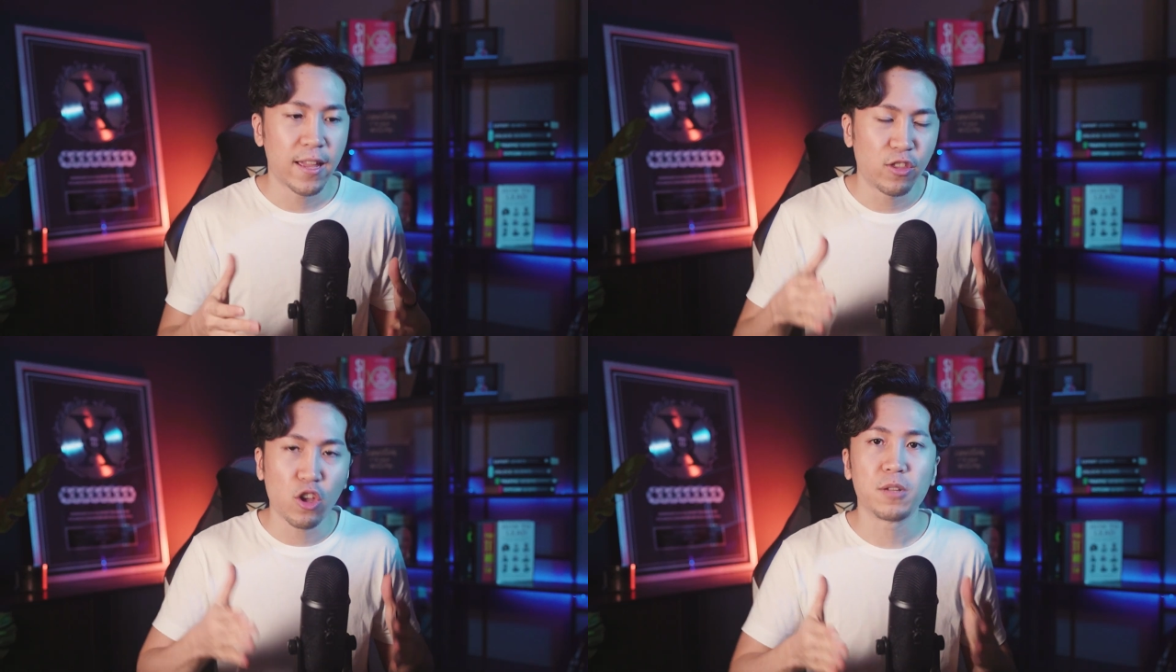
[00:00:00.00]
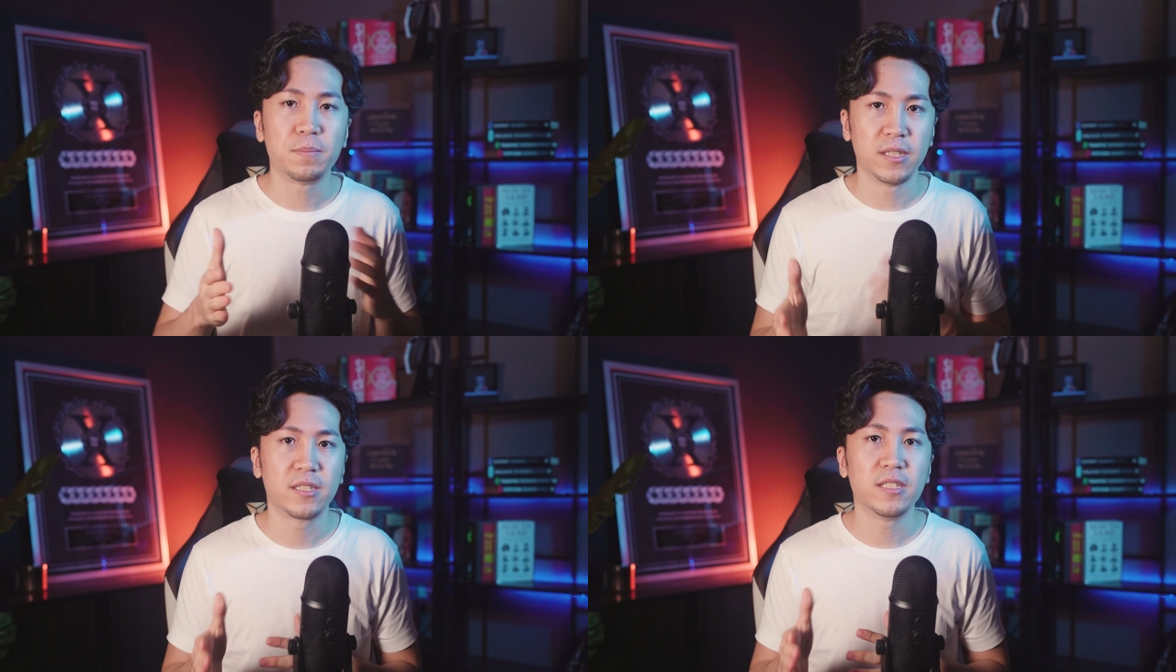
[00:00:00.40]
and not the
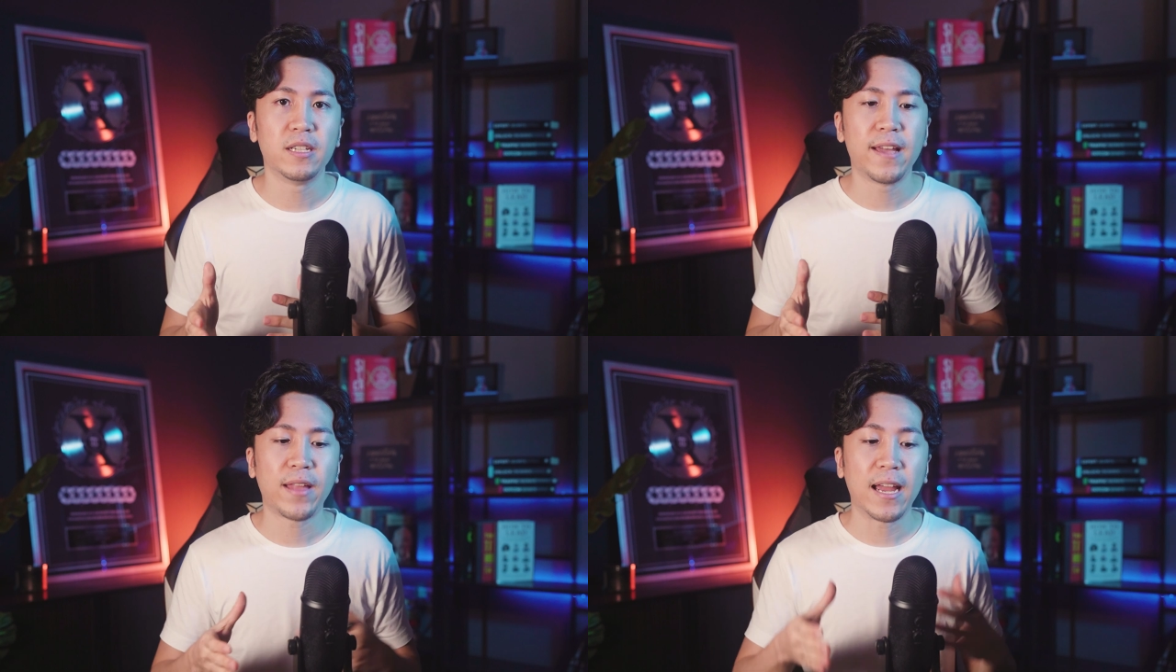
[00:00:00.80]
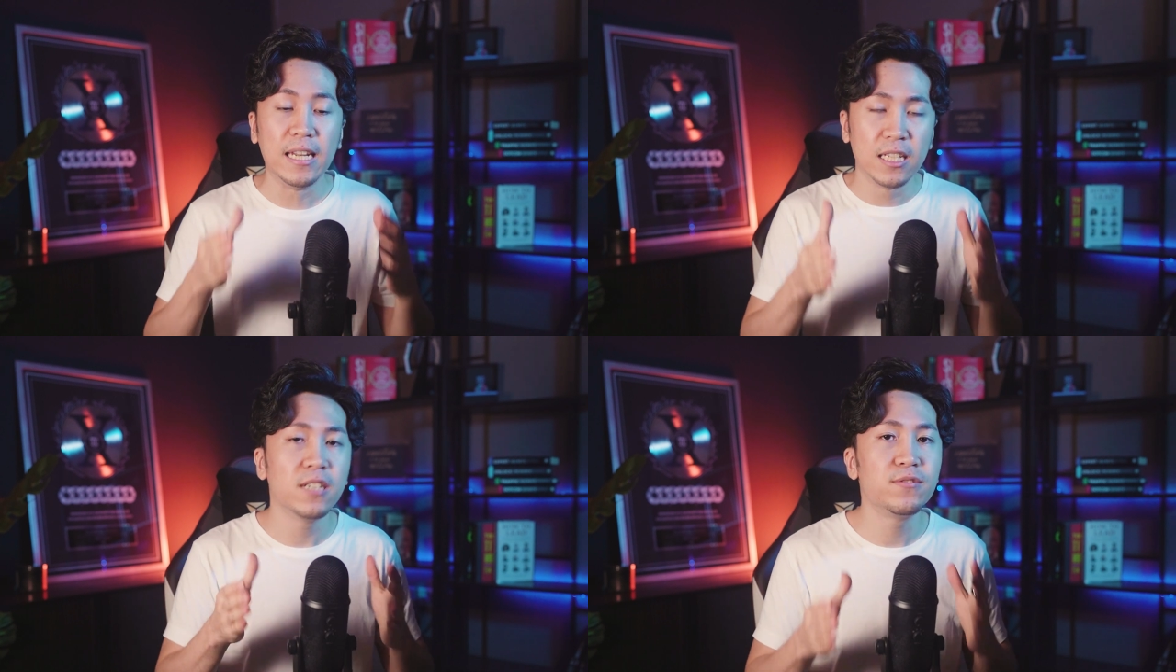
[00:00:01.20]
person. And I
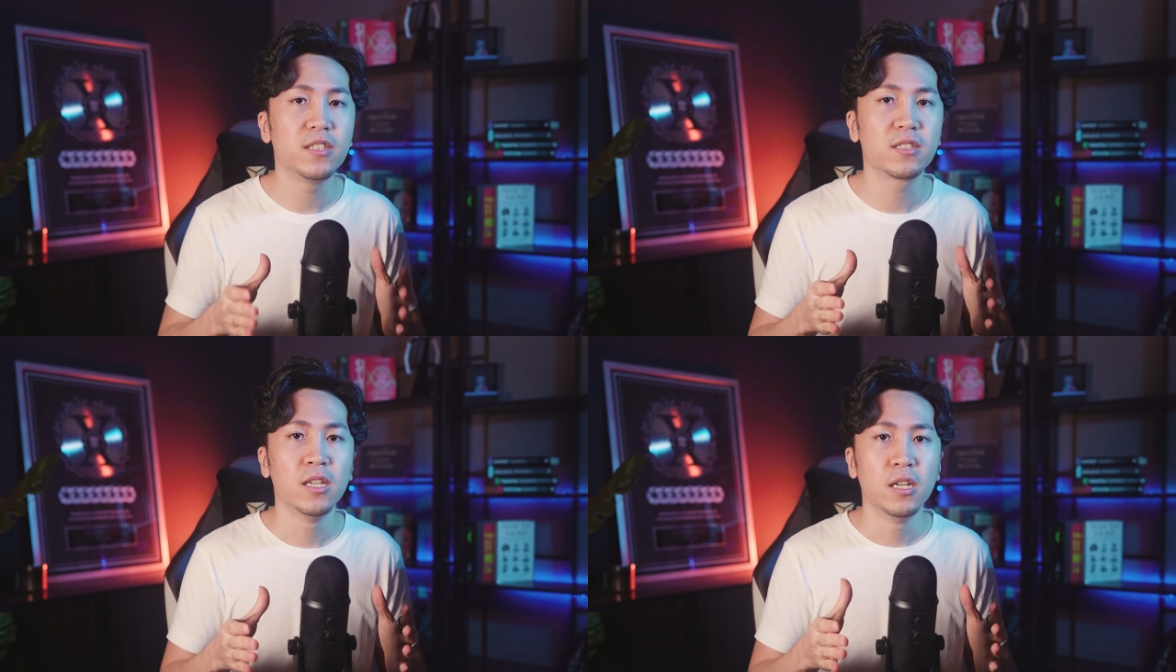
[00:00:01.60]
love this